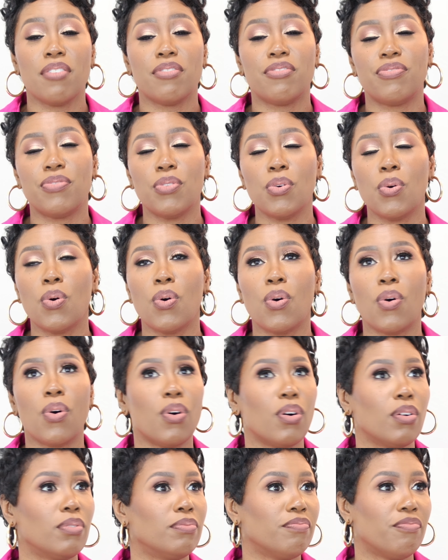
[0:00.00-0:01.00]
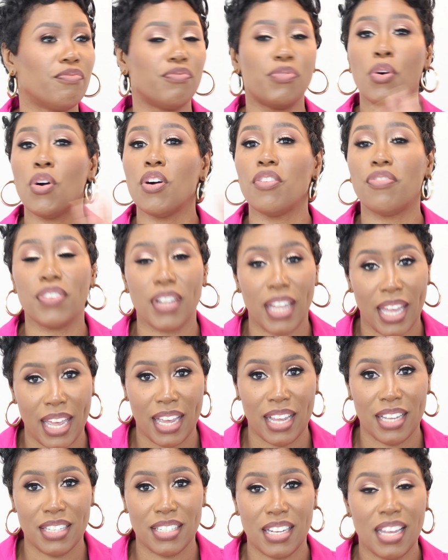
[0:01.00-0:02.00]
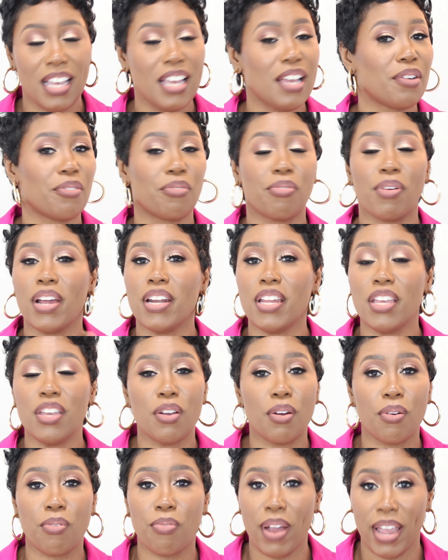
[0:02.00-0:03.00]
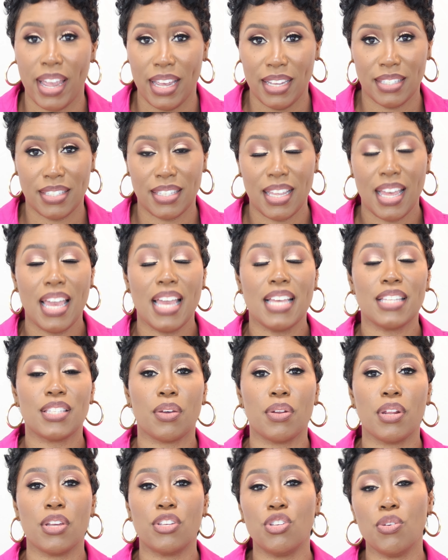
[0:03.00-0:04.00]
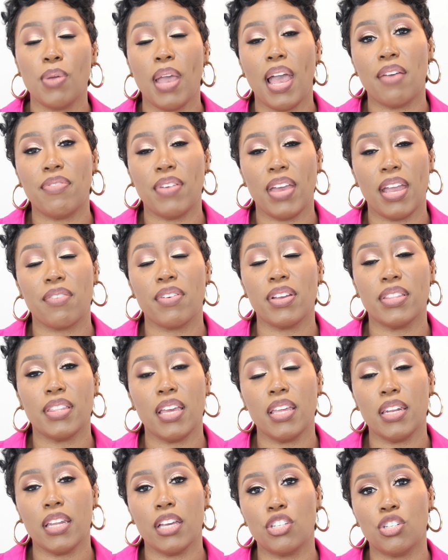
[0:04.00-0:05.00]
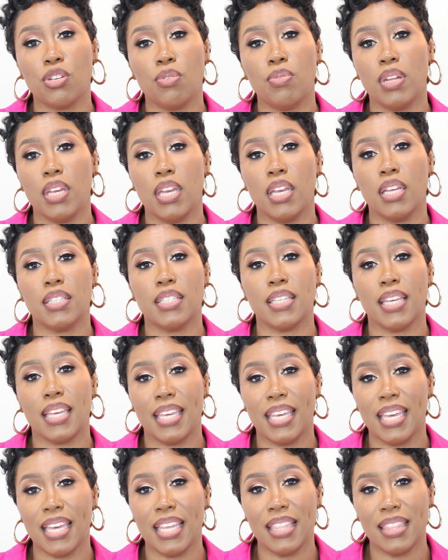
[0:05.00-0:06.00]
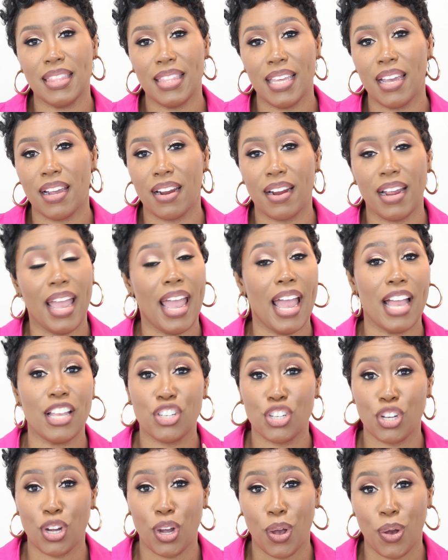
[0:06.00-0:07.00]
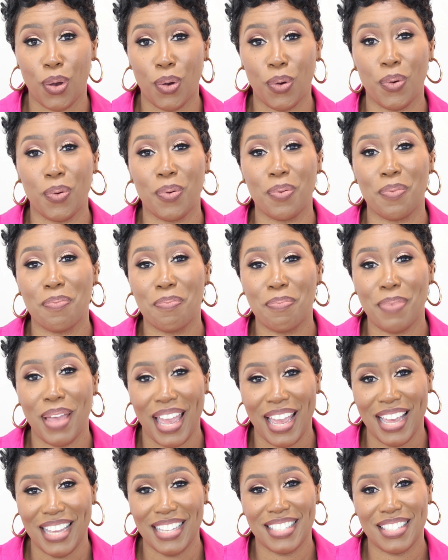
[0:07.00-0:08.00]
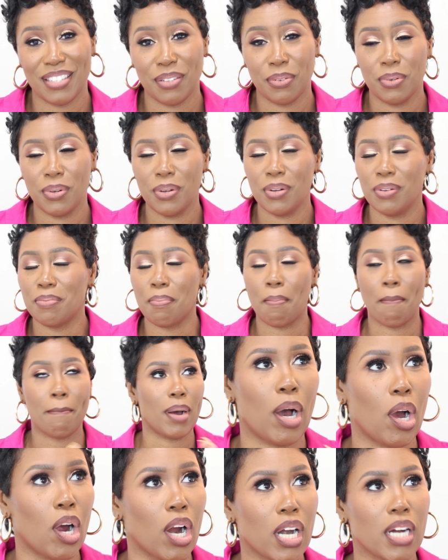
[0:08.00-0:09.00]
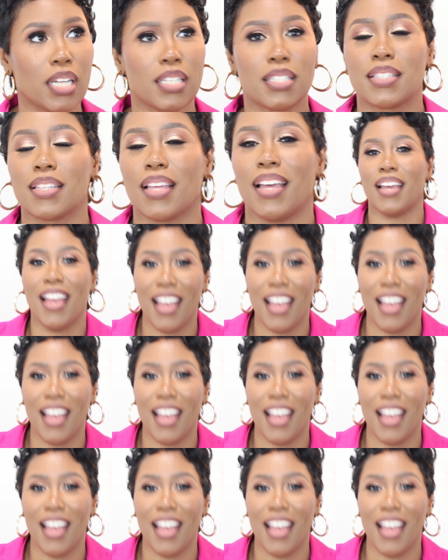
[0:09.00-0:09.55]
Full-fledged, running your race, so that you have everything that you need to get there at your own pace. Woo, bars.